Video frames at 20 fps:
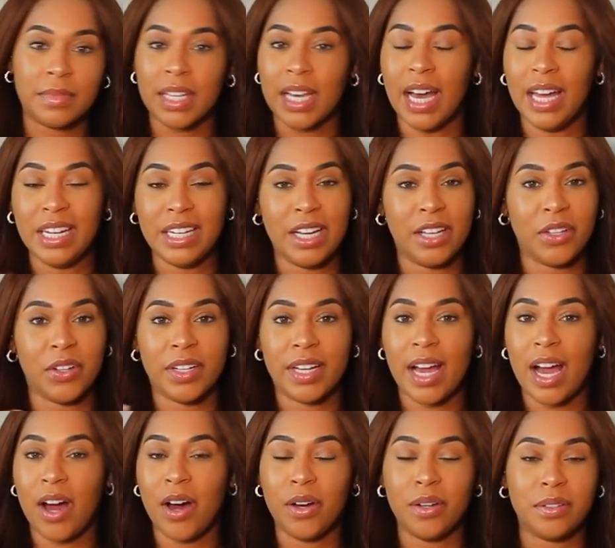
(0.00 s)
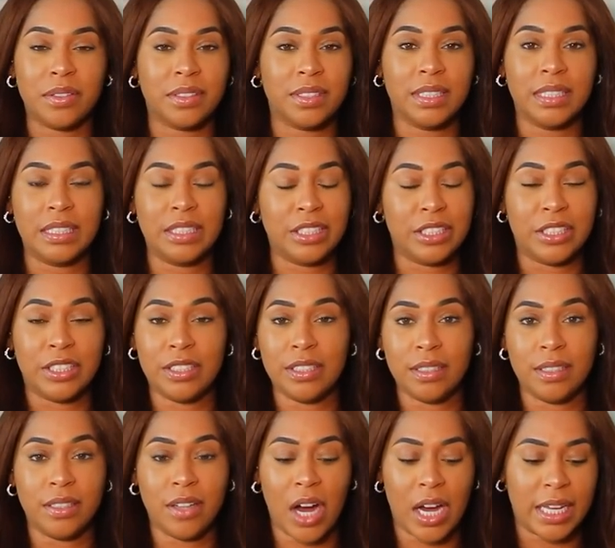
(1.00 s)
Any other account is
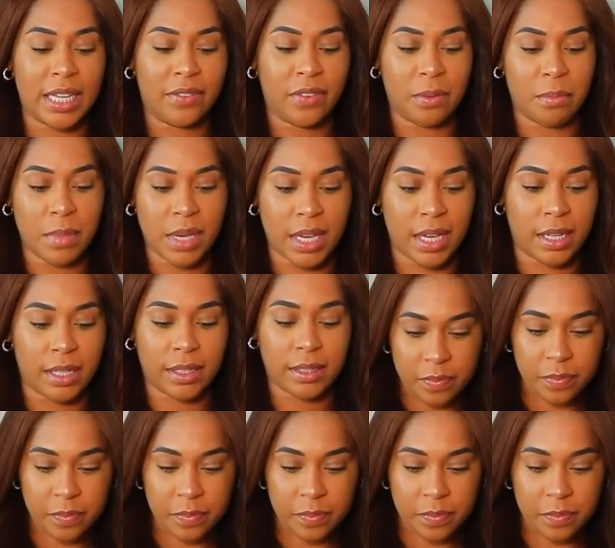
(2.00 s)
just not even me.